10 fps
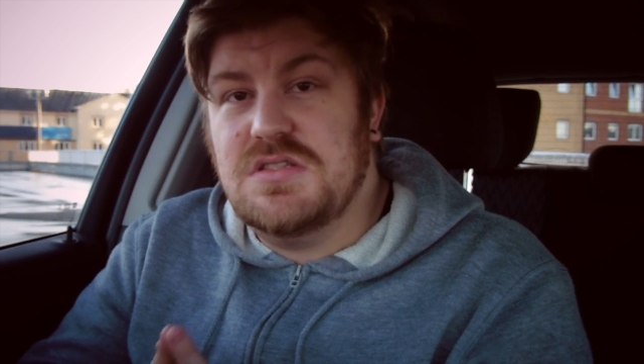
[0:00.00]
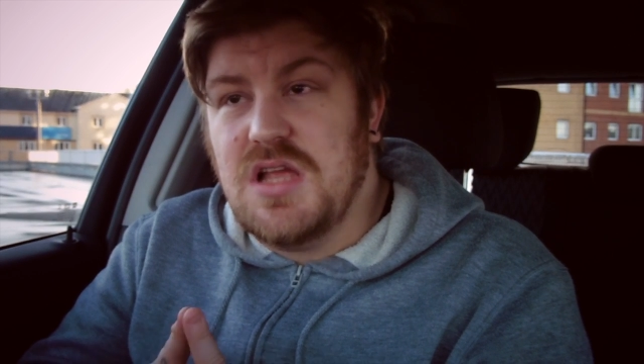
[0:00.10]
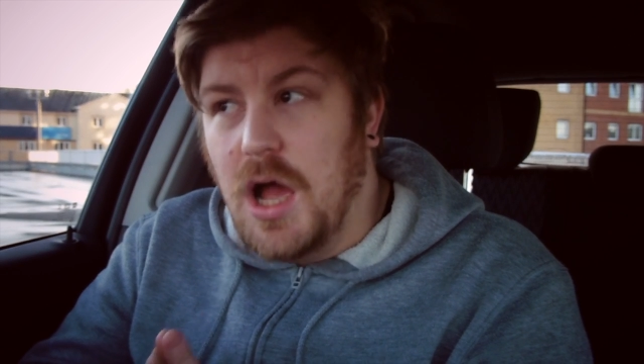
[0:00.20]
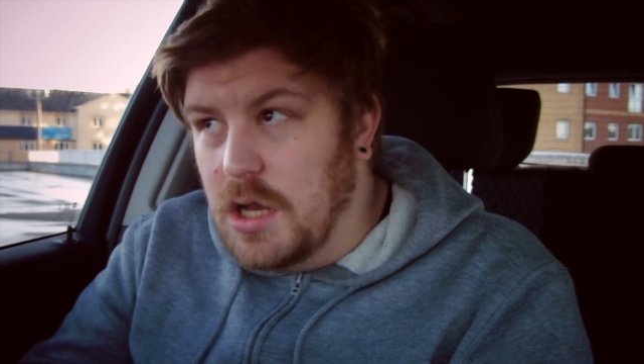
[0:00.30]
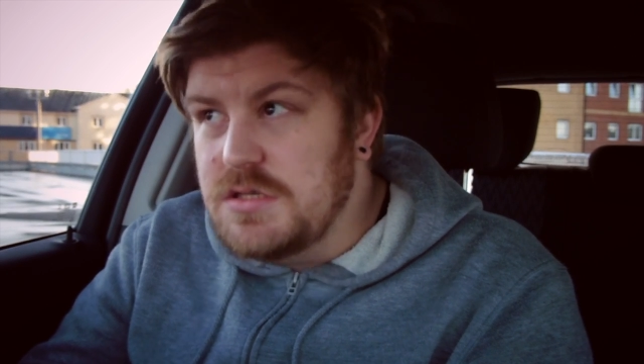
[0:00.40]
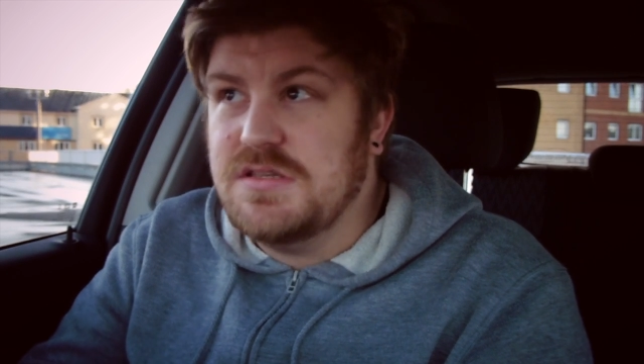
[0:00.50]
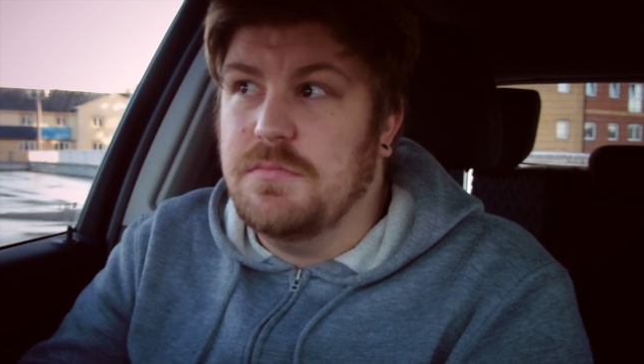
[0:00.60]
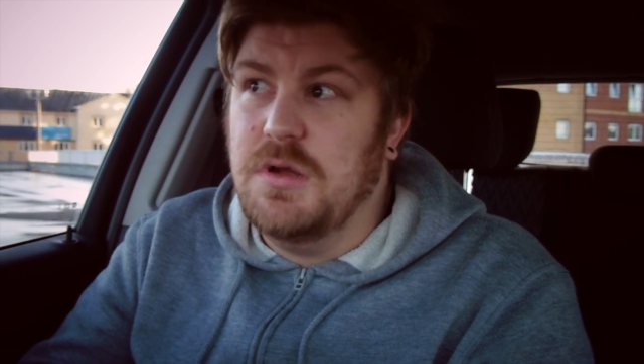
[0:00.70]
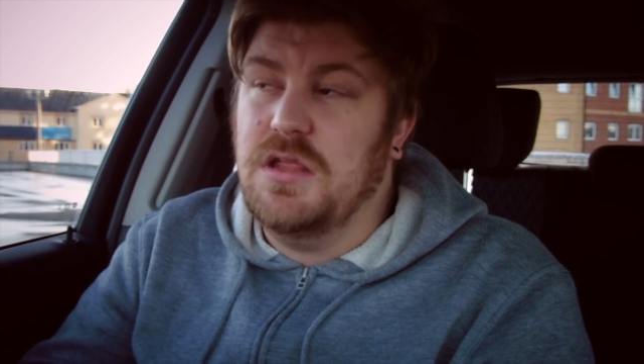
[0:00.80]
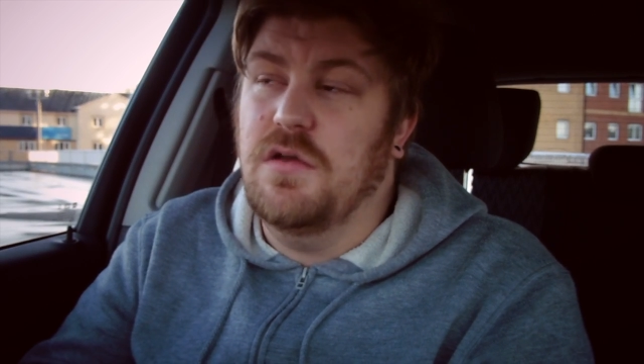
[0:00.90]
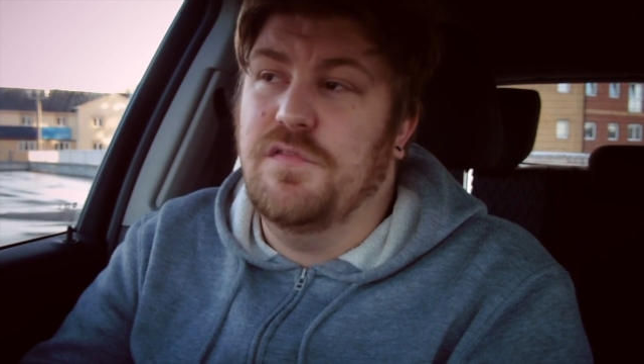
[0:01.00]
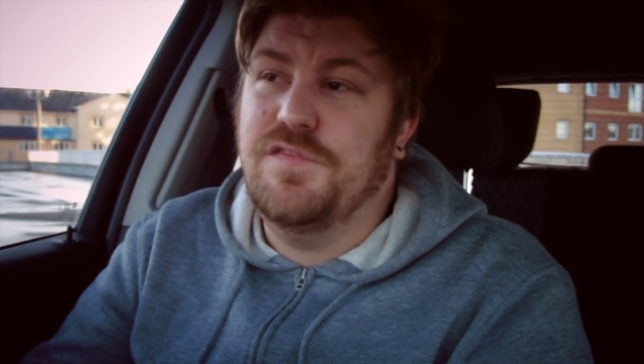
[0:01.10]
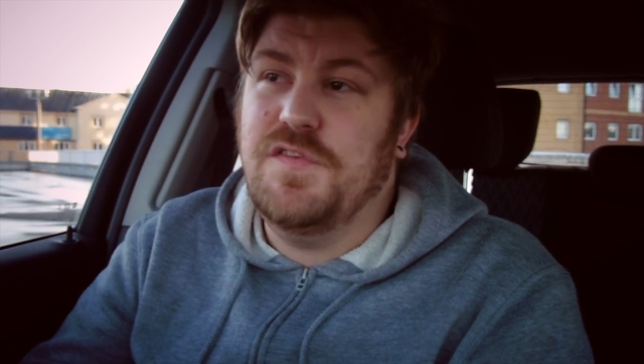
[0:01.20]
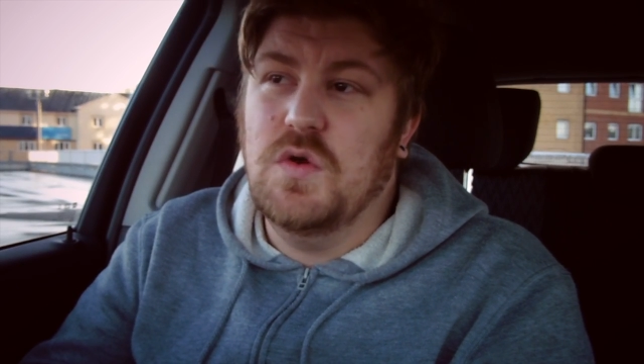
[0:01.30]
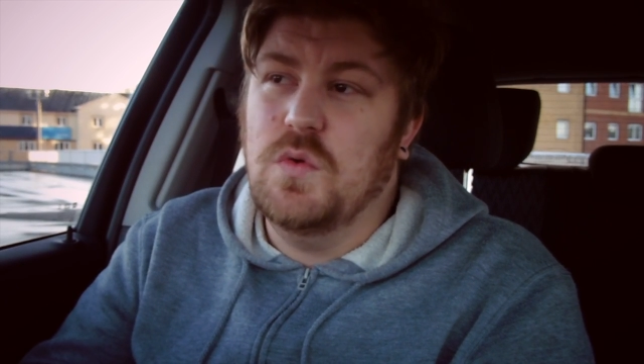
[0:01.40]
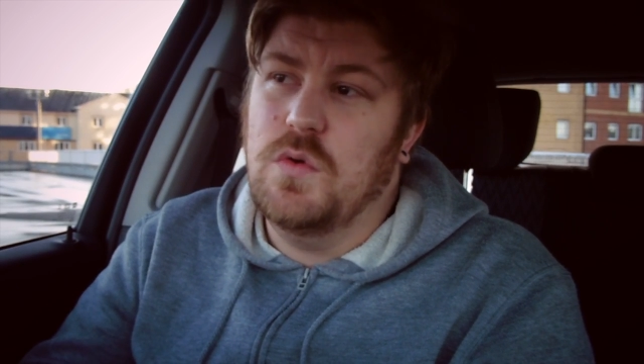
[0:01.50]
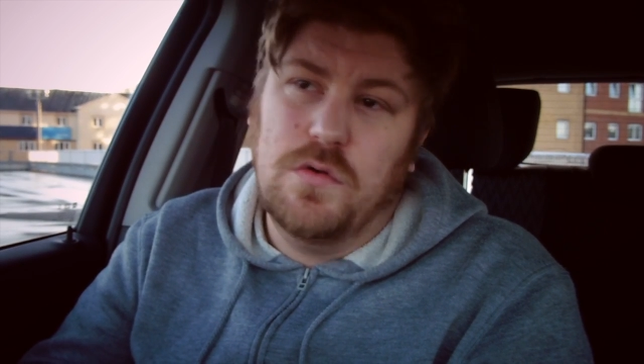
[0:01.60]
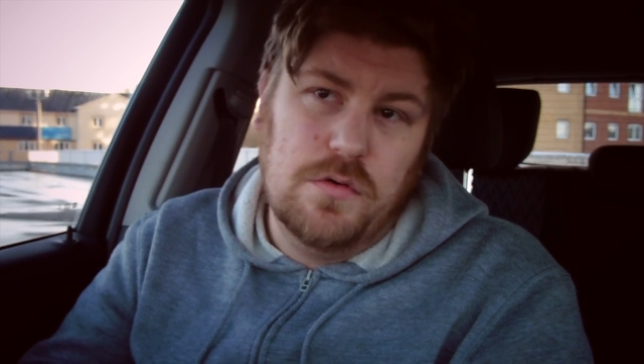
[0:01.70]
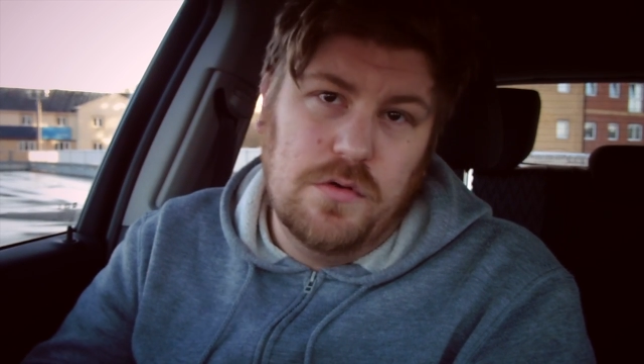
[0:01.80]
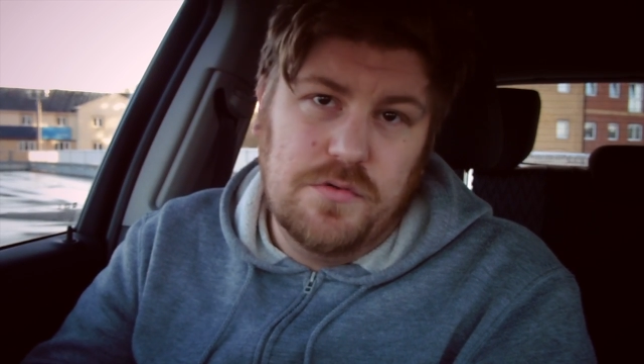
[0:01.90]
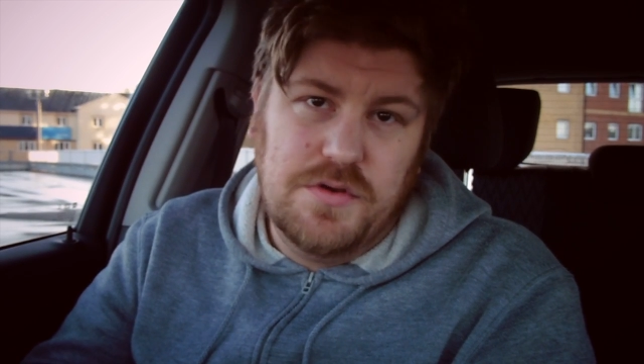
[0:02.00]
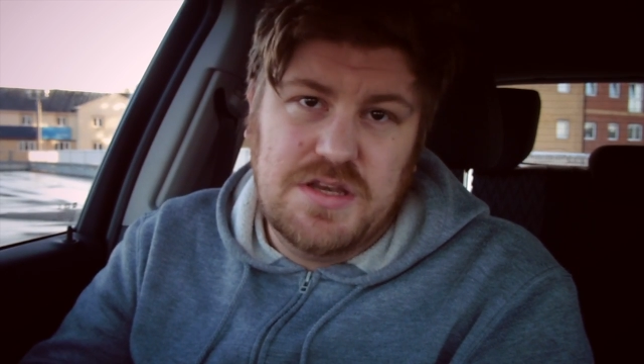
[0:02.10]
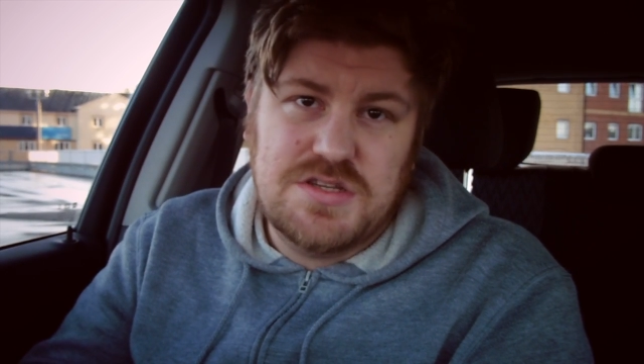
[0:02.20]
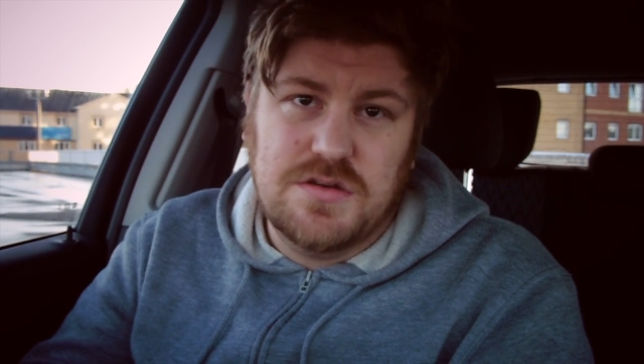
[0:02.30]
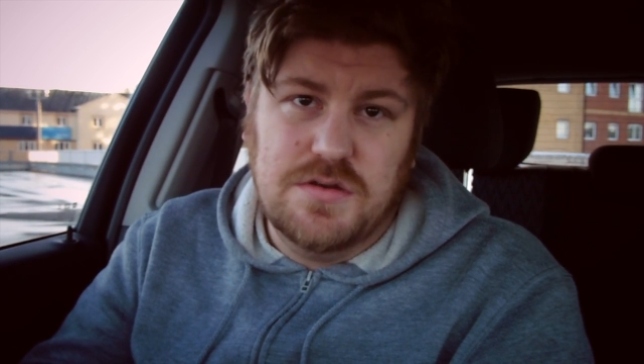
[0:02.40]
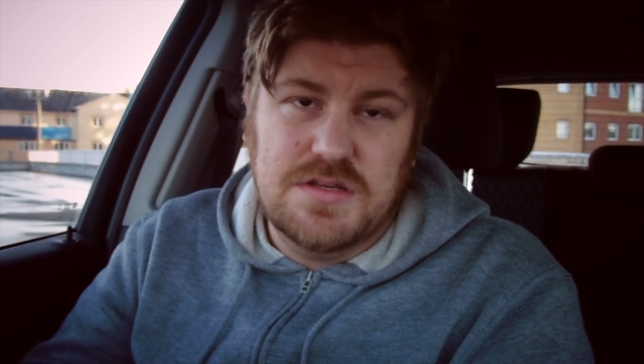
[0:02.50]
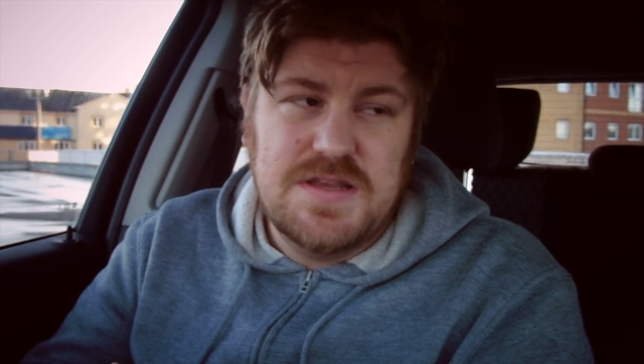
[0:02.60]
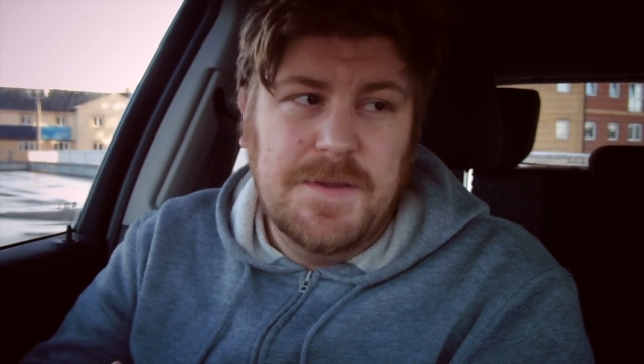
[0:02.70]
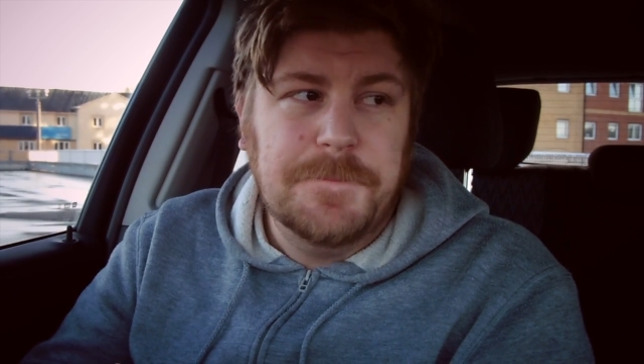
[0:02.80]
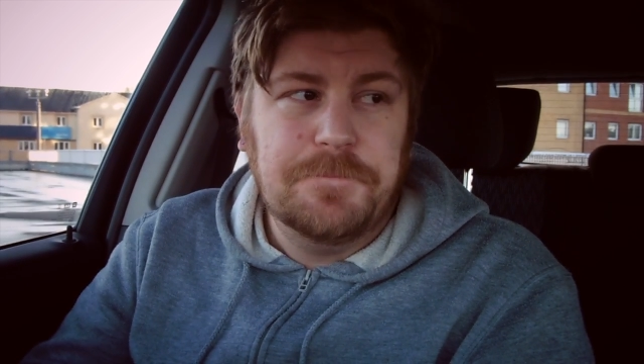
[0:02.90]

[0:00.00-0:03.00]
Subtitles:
tons of money on fuel or on insurance.